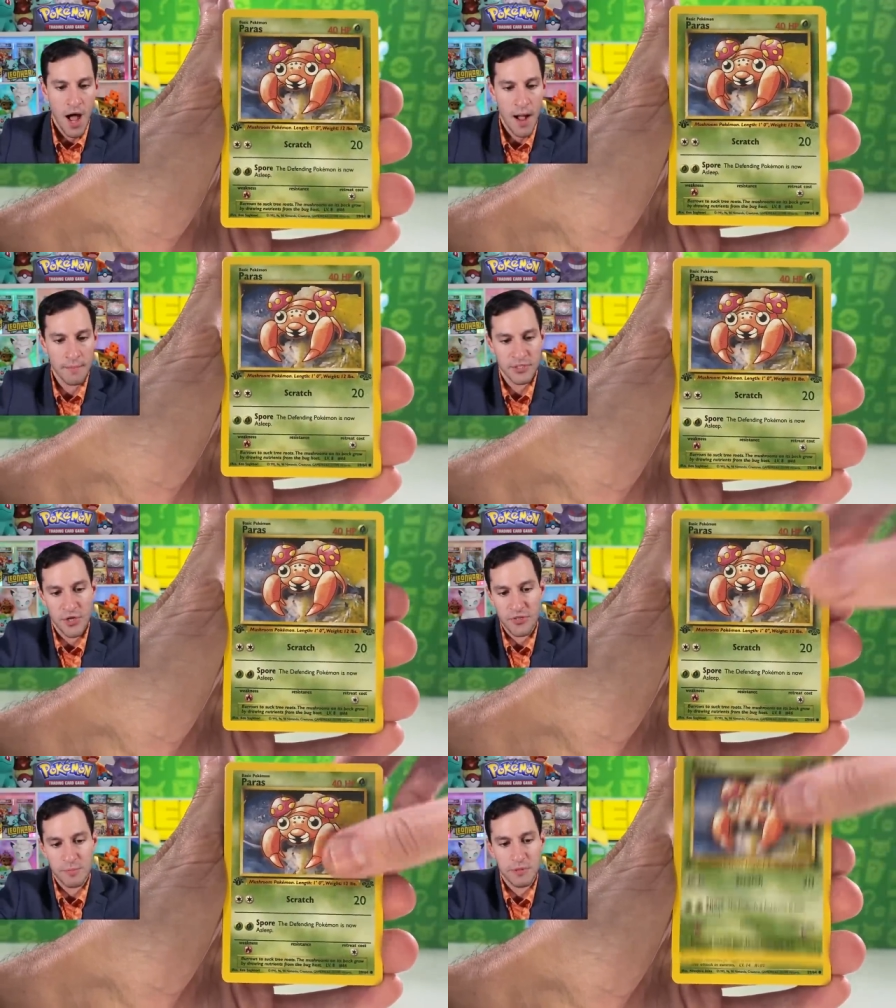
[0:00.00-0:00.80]
Um,
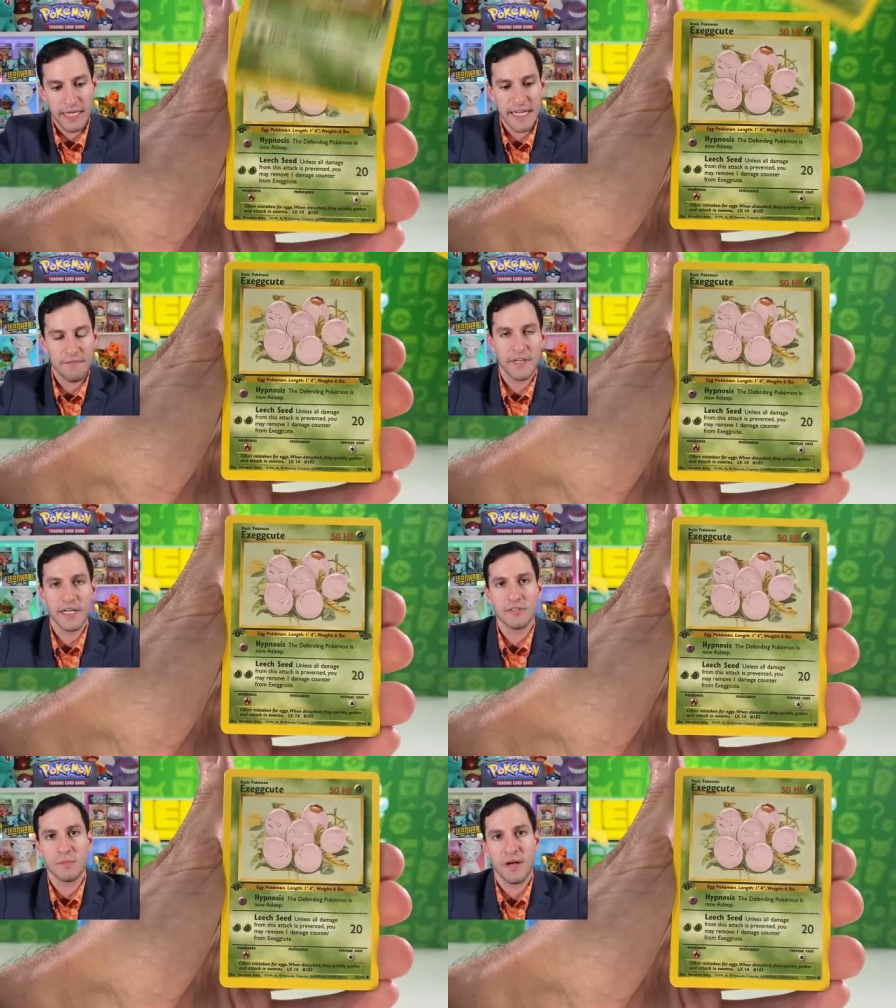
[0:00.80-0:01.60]
so there's plenty of
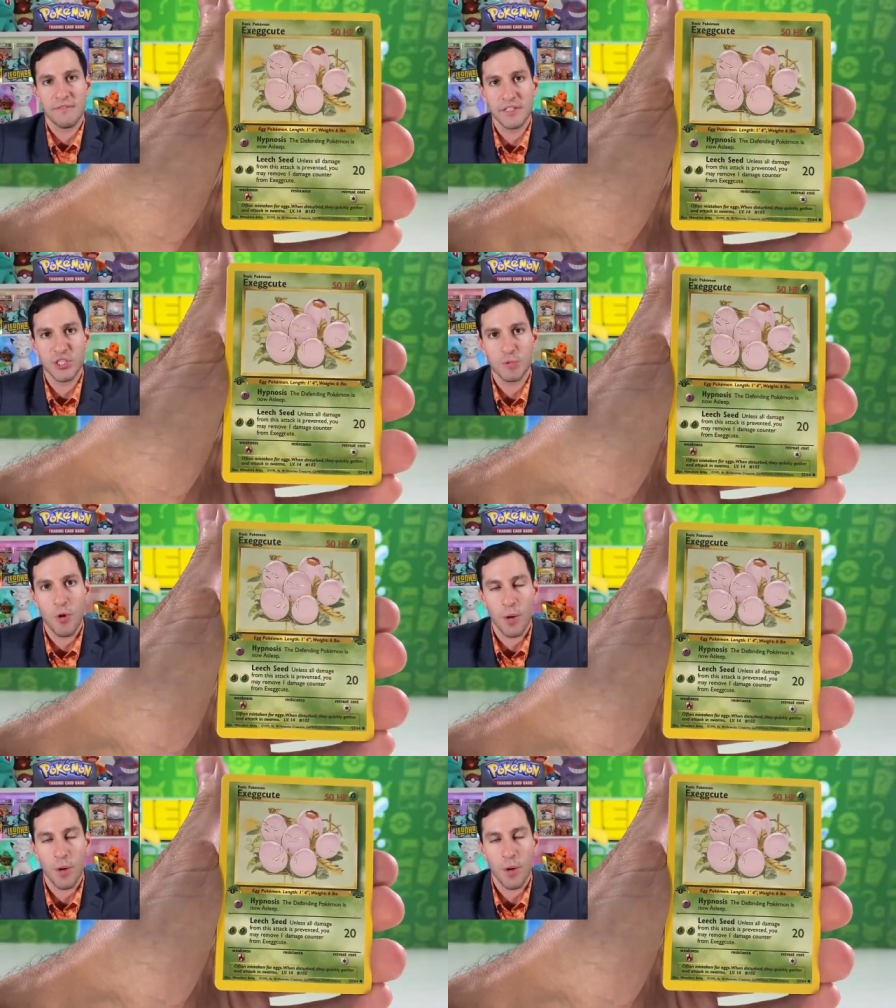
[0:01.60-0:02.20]
videos in my vintage